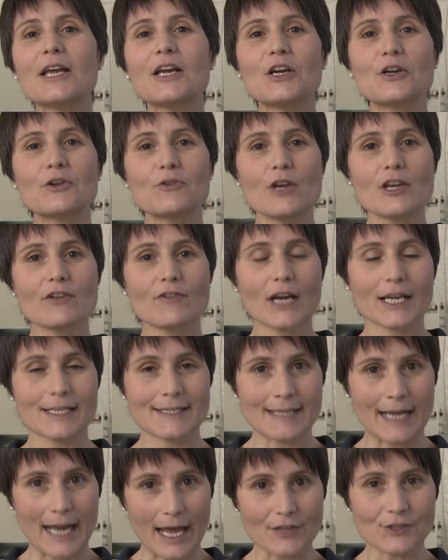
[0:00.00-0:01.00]
career
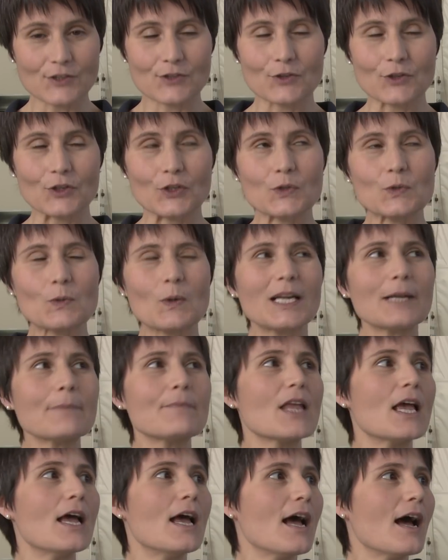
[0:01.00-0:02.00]
as an astronaut. Well,
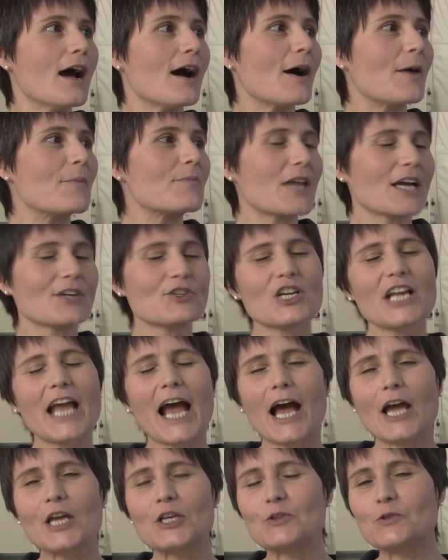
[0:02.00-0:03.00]
actually,
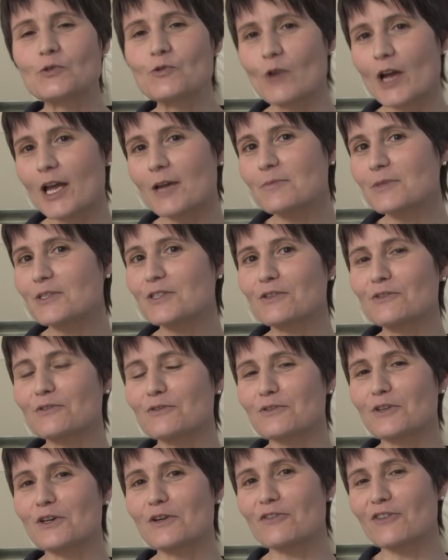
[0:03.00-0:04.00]
I dreamt
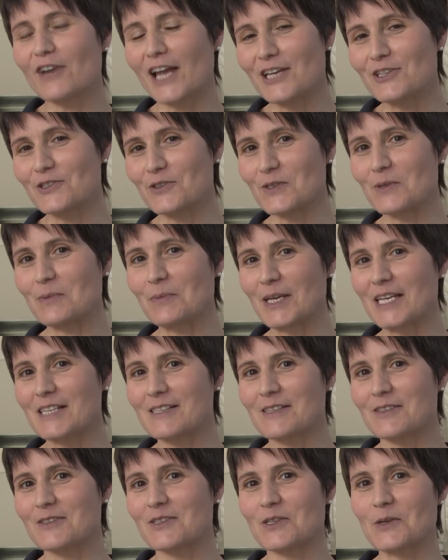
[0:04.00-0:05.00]
of flying to space
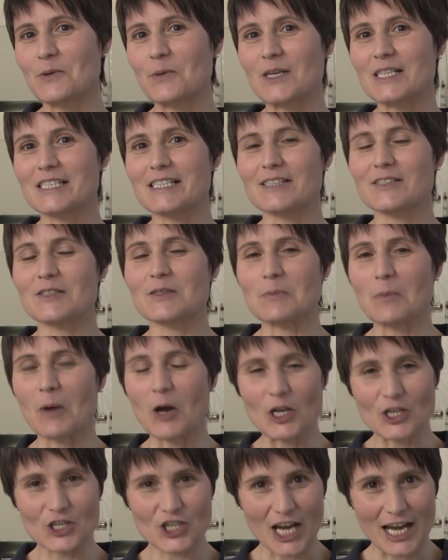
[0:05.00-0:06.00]
since I was a
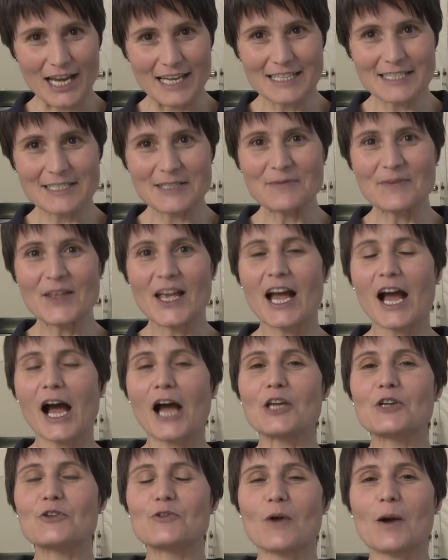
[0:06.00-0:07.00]
small child.
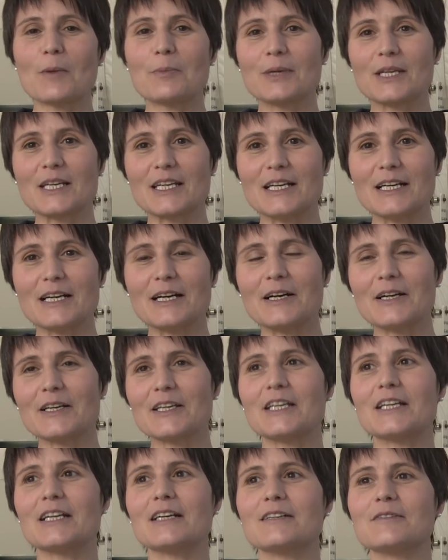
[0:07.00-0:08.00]
I grew up in
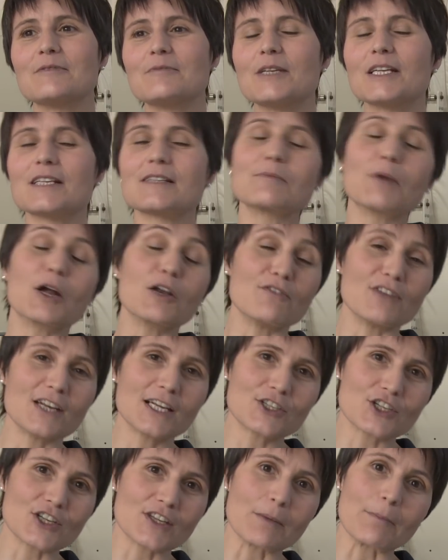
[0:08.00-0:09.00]
a small
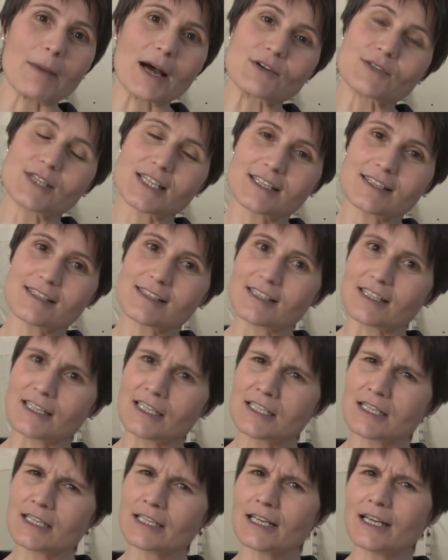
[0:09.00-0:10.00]
village in the mountains in
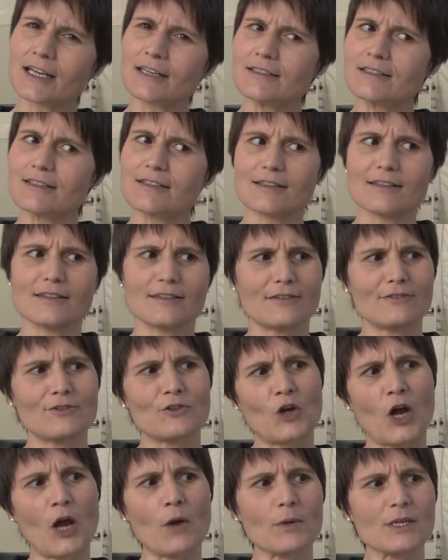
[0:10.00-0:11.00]
Italy, and
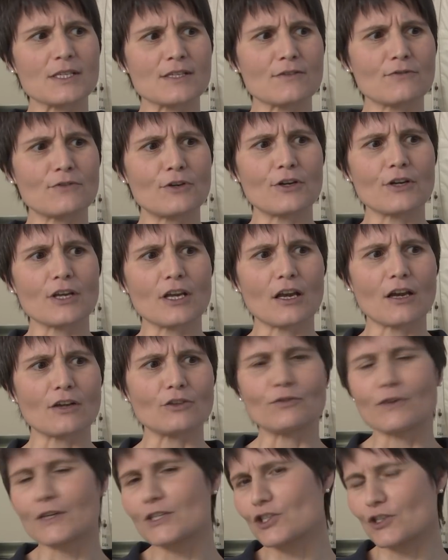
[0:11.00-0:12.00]
I was a very
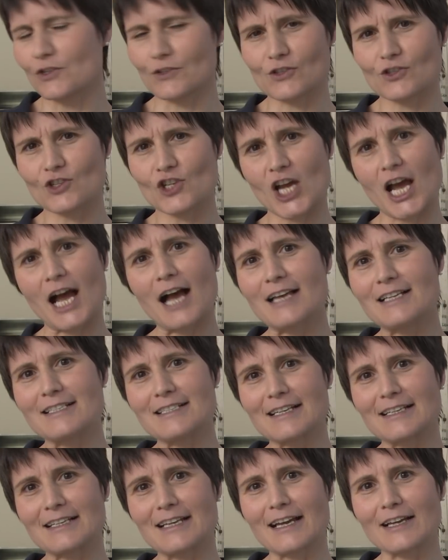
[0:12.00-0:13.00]
adventurous child.
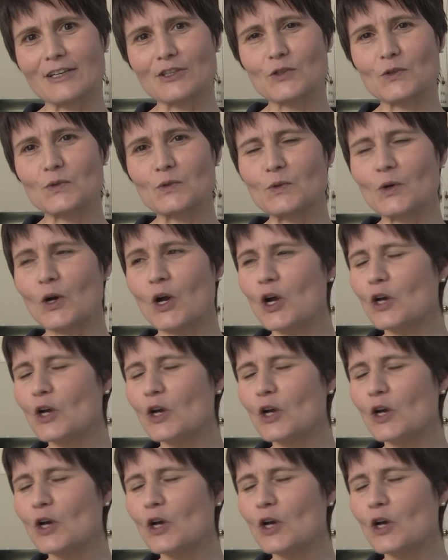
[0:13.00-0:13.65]
I liked to